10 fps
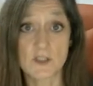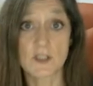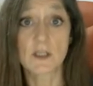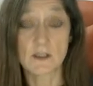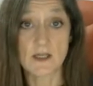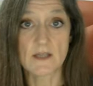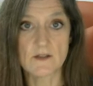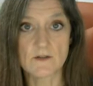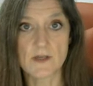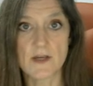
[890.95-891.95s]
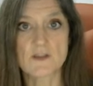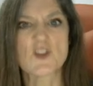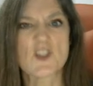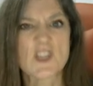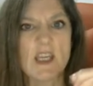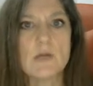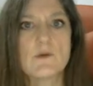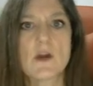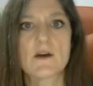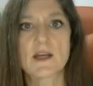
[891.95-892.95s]
can get you there. So just
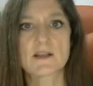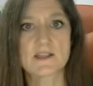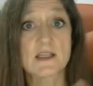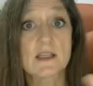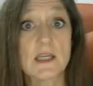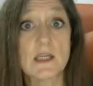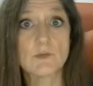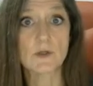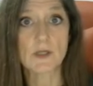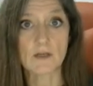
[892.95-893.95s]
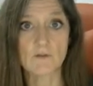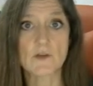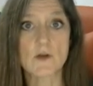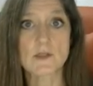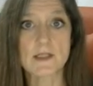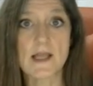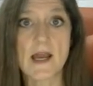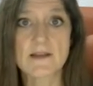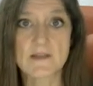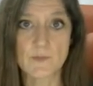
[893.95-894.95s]
keep going at it, keep looking for those
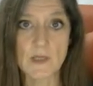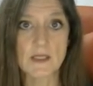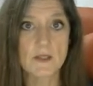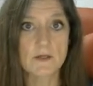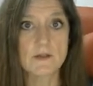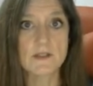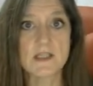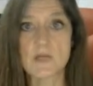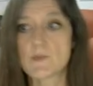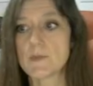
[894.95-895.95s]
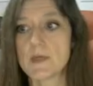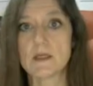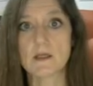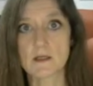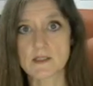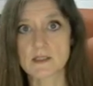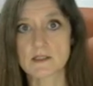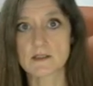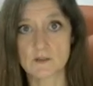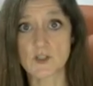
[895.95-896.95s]
layers of meaning, those deeper
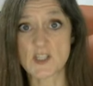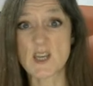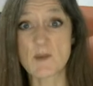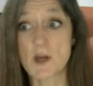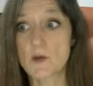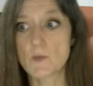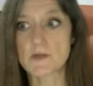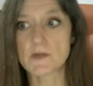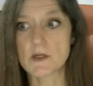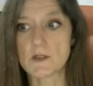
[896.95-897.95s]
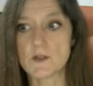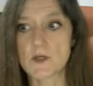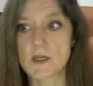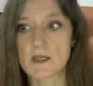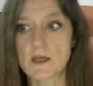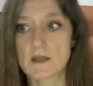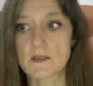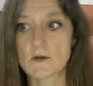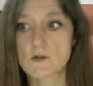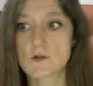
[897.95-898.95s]
meanings. Just keep going with it and you can get
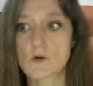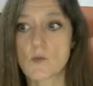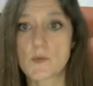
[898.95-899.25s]
those top